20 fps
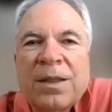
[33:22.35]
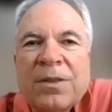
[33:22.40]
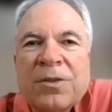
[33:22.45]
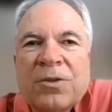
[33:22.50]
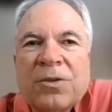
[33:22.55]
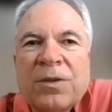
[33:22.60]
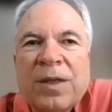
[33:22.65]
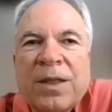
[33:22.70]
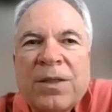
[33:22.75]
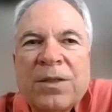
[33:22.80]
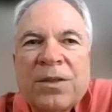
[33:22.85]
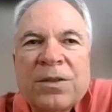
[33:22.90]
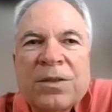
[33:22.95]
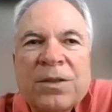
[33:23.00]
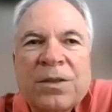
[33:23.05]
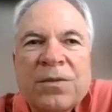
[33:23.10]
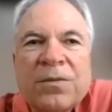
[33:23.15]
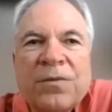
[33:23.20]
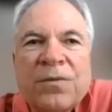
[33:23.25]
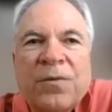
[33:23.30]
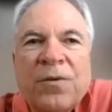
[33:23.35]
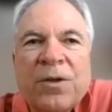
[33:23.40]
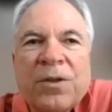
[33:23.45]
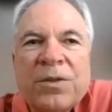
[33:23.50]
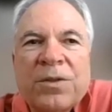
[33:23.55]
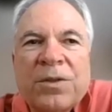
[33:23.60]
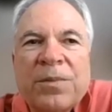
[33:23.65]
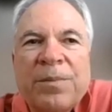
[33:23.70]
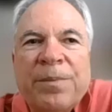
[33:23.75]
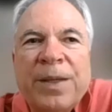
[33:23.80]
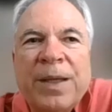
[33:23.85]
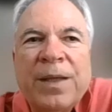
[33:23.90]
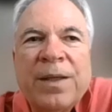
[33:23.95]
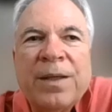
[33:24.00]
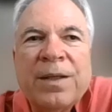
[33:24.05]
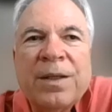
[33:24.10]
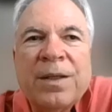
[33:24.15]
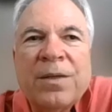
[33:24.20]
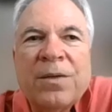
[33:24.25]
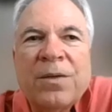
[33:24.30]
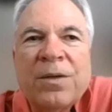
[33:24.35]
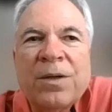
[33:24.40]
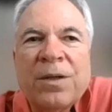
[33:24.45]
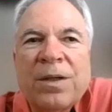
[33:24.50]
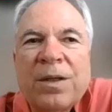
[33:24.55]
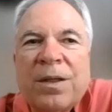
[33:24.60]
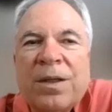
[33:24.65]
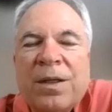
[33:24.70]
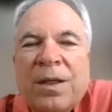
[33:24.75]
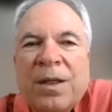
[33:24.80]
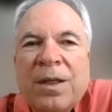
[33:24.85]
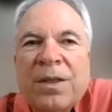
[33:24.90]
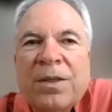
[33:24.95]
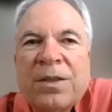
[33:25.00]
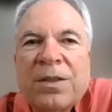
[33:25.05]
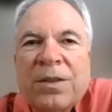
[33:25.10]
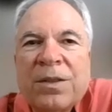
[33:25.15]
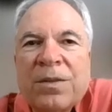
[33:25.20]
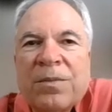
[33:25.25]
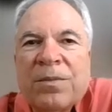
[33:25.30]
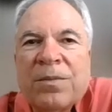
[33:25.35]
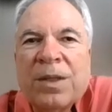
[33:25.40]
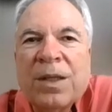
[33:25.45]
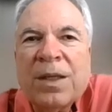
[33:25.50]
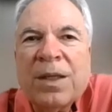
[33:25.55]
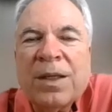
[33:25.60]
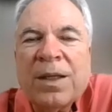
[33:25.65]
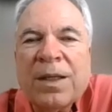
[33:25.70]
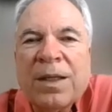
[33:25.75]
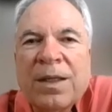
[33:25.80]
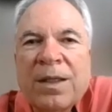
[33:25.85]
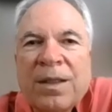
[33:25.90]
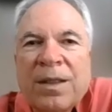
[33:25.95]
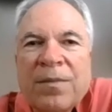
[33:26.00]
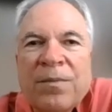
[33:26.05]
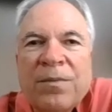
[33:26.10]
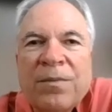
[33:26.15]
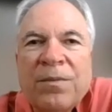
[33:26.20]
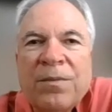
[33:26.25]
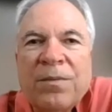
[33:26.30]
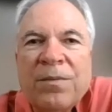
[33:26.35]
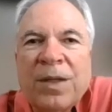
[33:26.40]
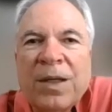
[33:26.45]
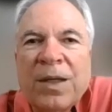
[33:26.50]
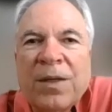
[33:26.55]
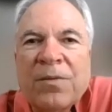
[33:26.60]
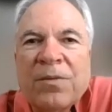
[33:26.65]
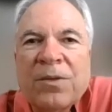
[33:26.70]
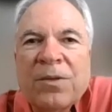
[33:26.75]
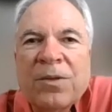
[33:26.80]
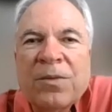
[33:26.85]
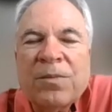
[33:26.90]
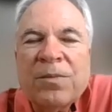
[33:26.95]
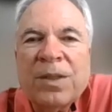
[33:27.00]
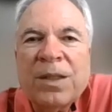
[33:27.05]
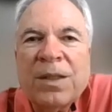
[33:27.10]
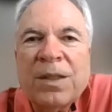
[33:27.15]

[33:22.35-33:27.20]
stretches, is forced to bend in order to make room